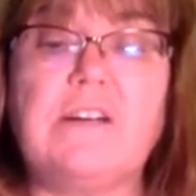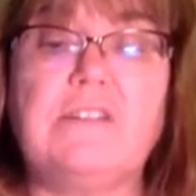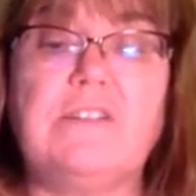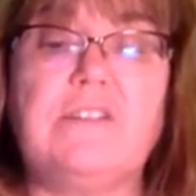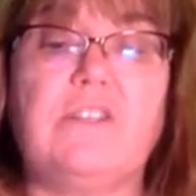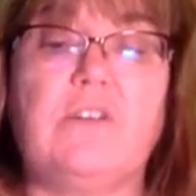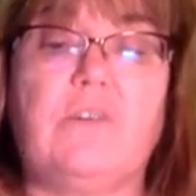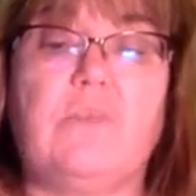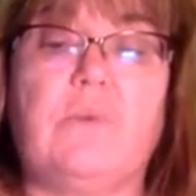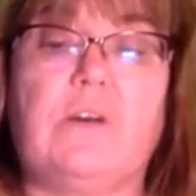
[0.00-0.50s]

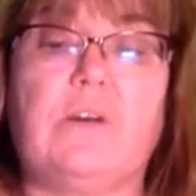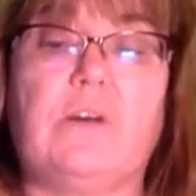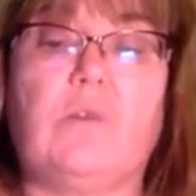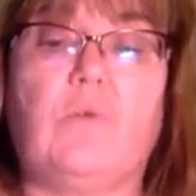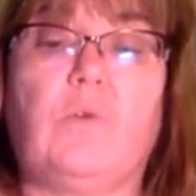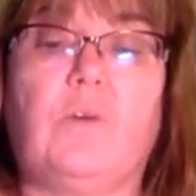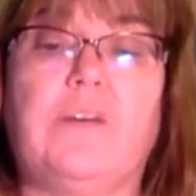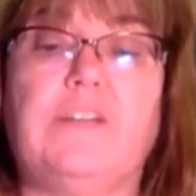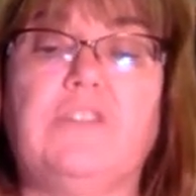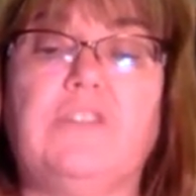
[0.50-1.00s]
So we're
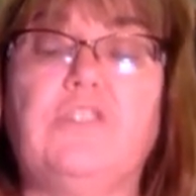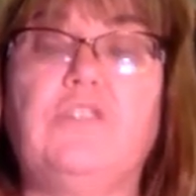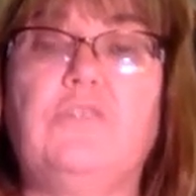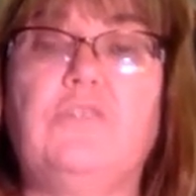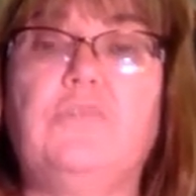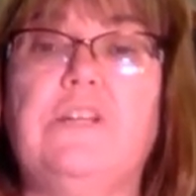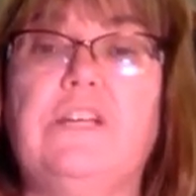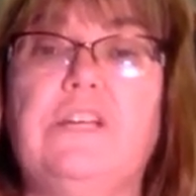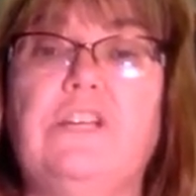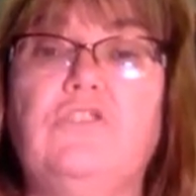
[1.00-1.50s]
going to
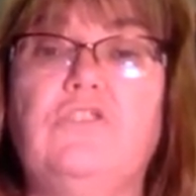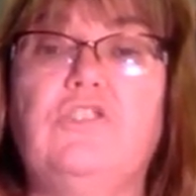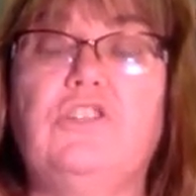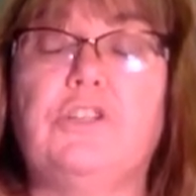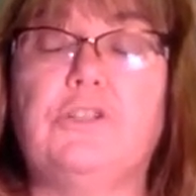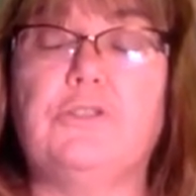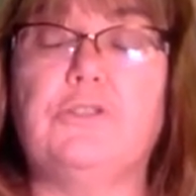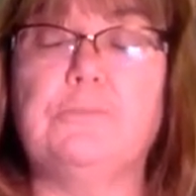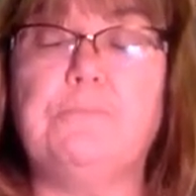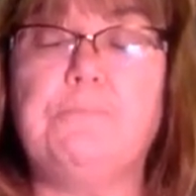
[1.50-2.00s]
need
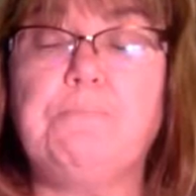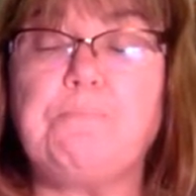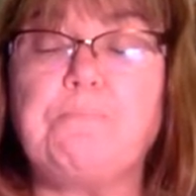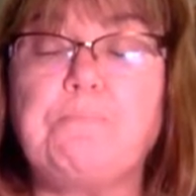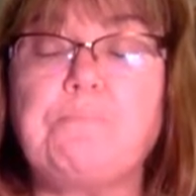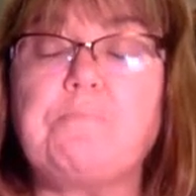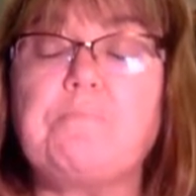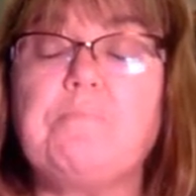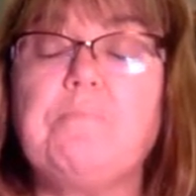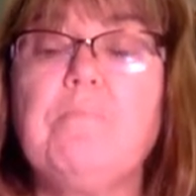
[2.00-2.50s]
to
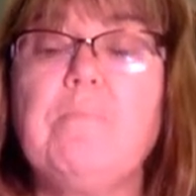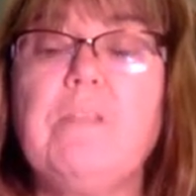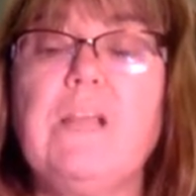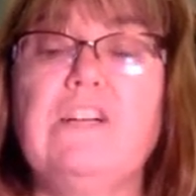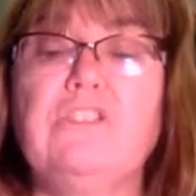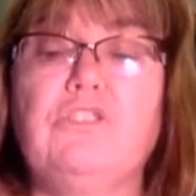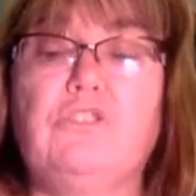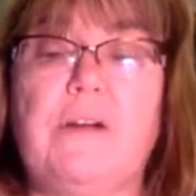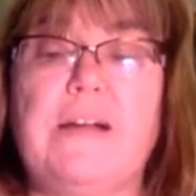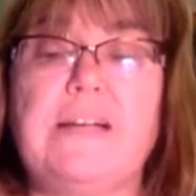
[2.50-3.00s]

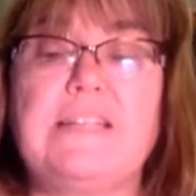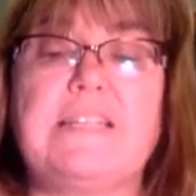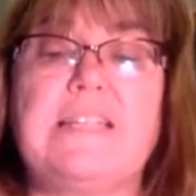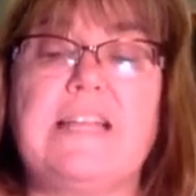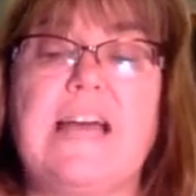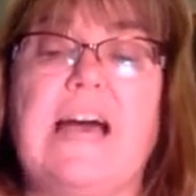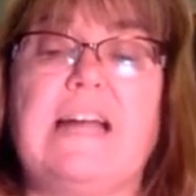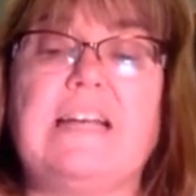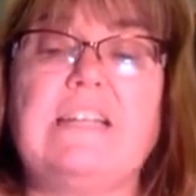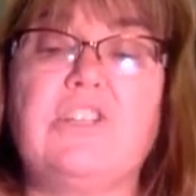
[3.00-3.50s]
address
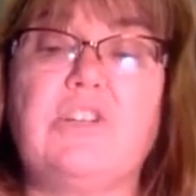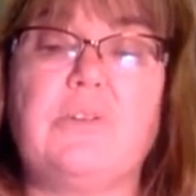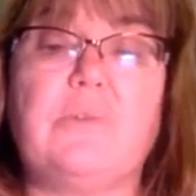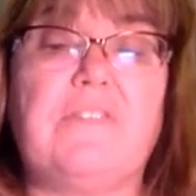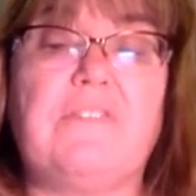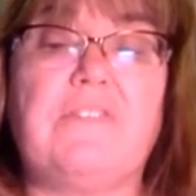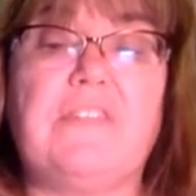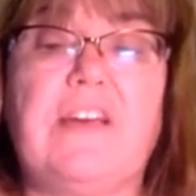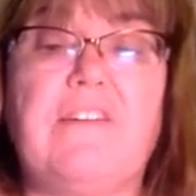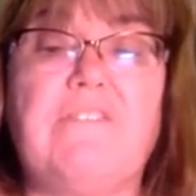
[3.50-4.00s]
that. So
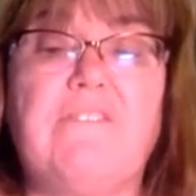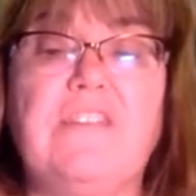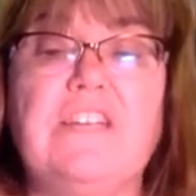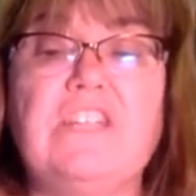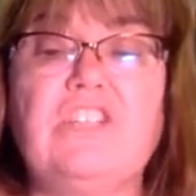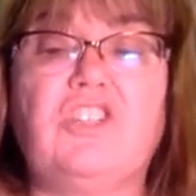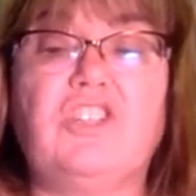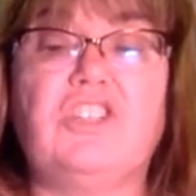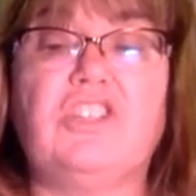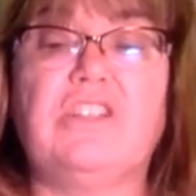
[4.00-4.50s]
if they have
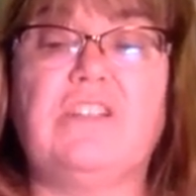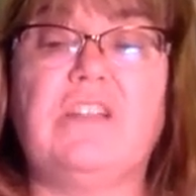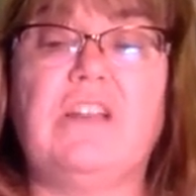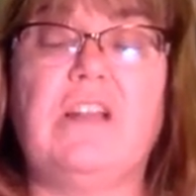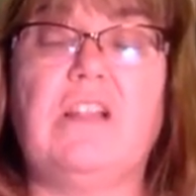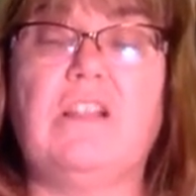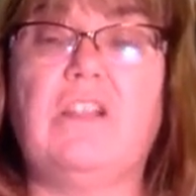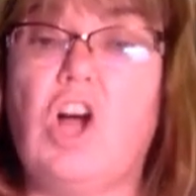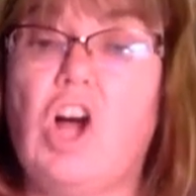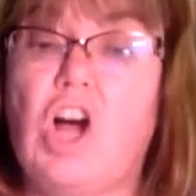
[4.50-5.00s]
vision
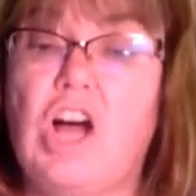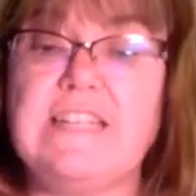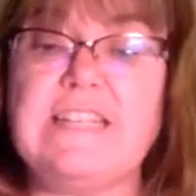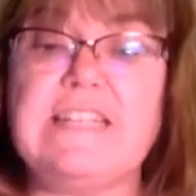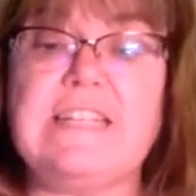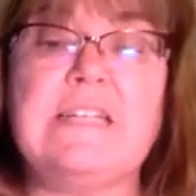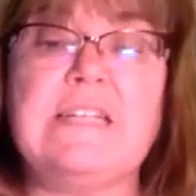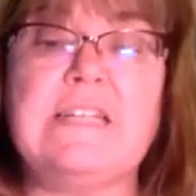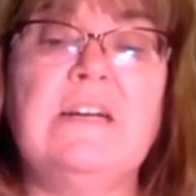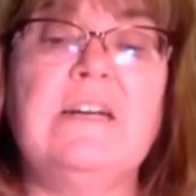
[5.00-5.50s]

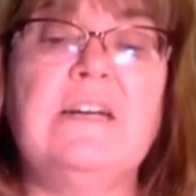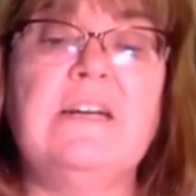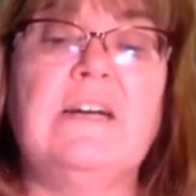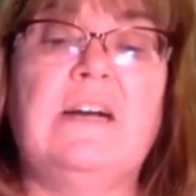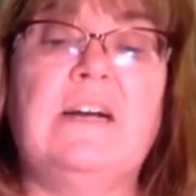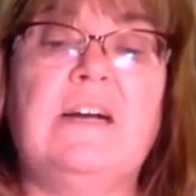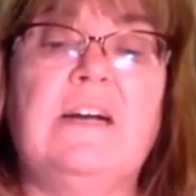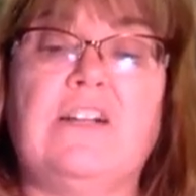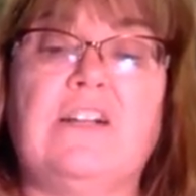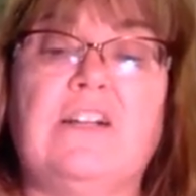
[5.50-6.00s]
loss,
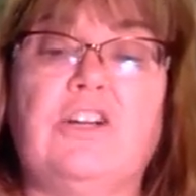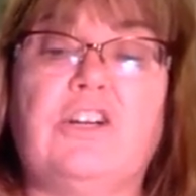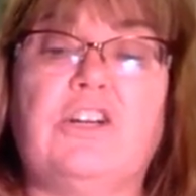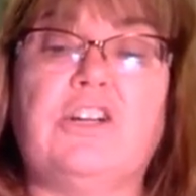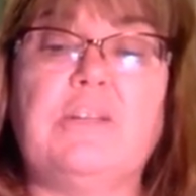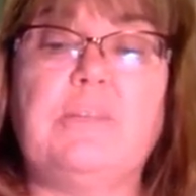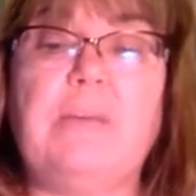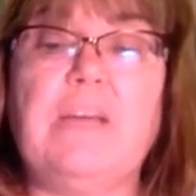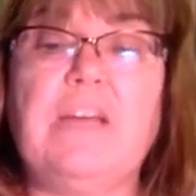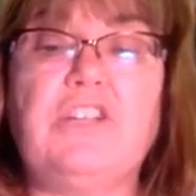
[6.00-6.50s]
alert
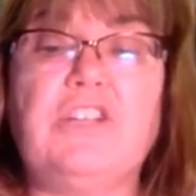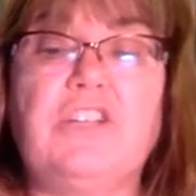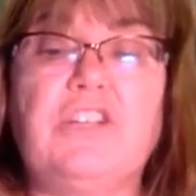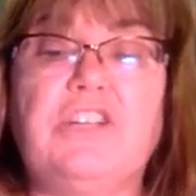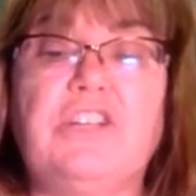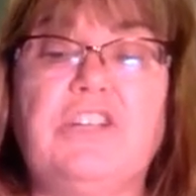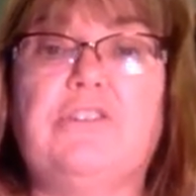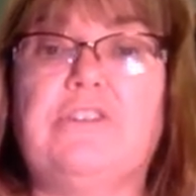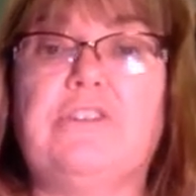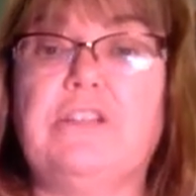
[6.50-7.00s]
the
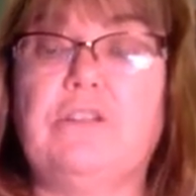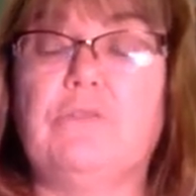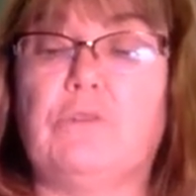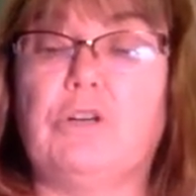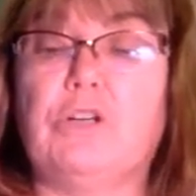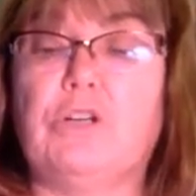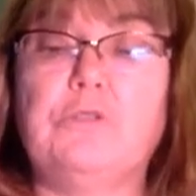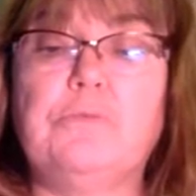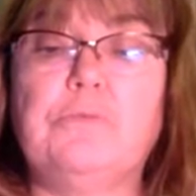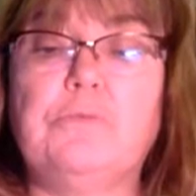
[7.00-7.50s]
patient you're in the
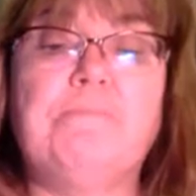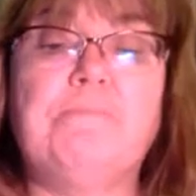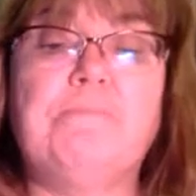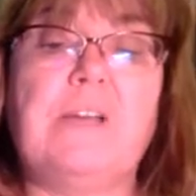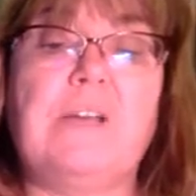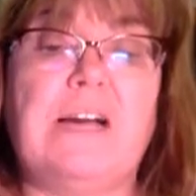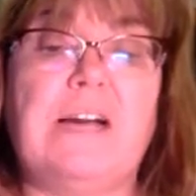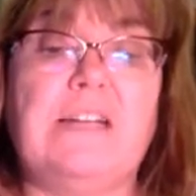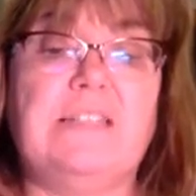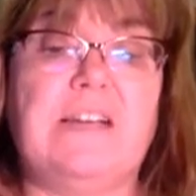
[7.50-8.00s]
room,
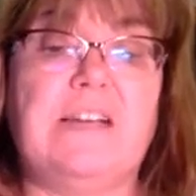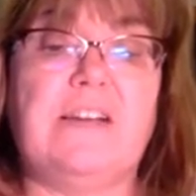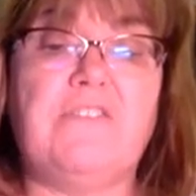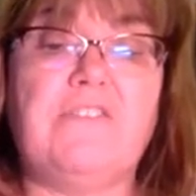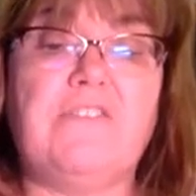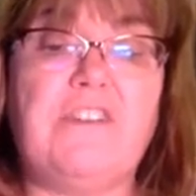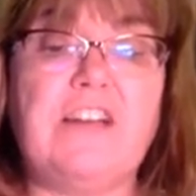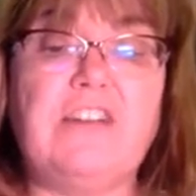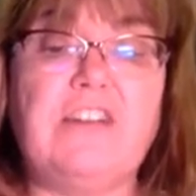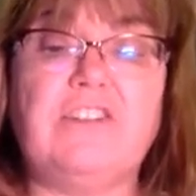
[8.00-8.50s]

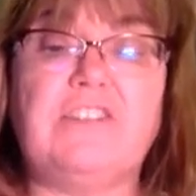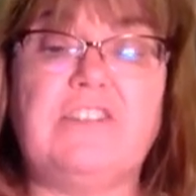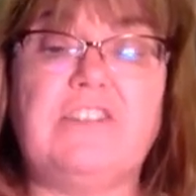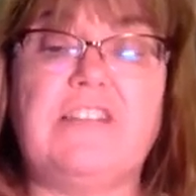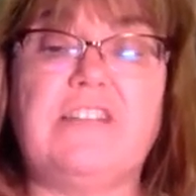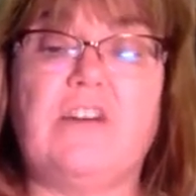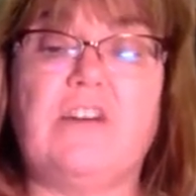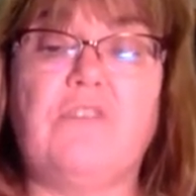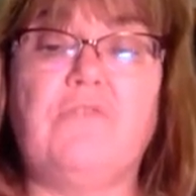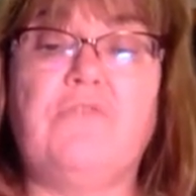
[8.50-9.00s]
identify
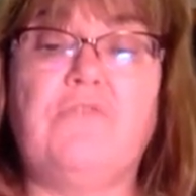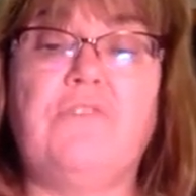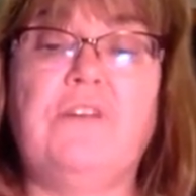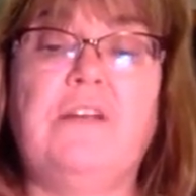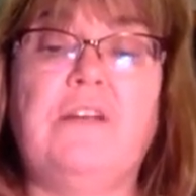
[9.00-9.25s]
yourself.